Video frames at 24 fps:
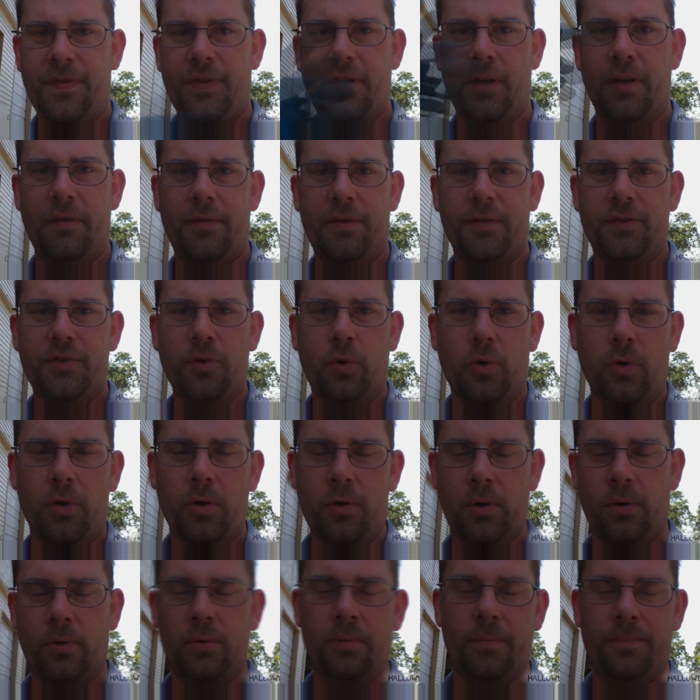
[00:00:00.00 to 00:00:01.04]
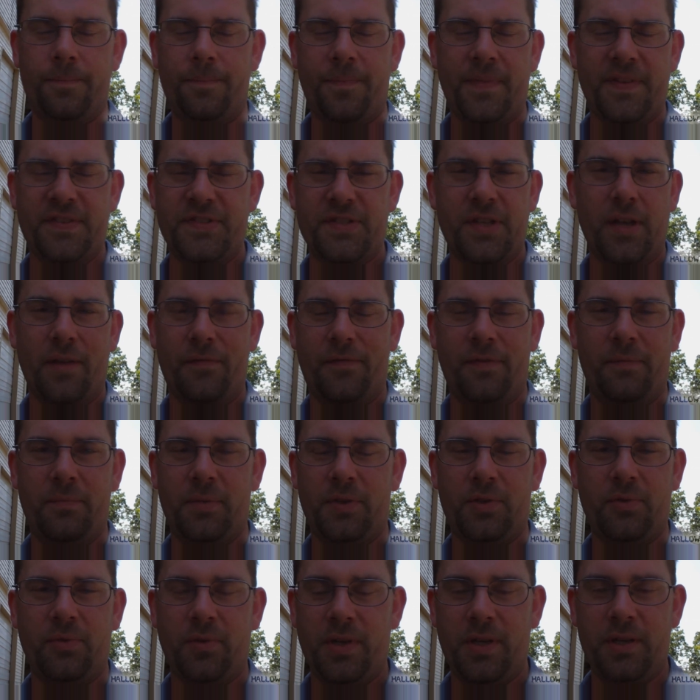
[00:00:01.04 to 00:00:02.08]
the, the torque or the stuff in
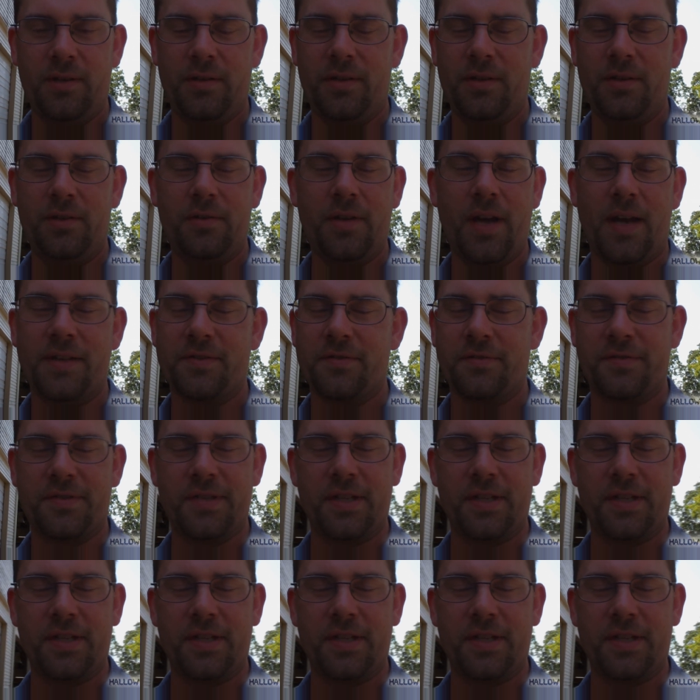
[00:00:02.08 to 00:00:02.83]
between. You guys will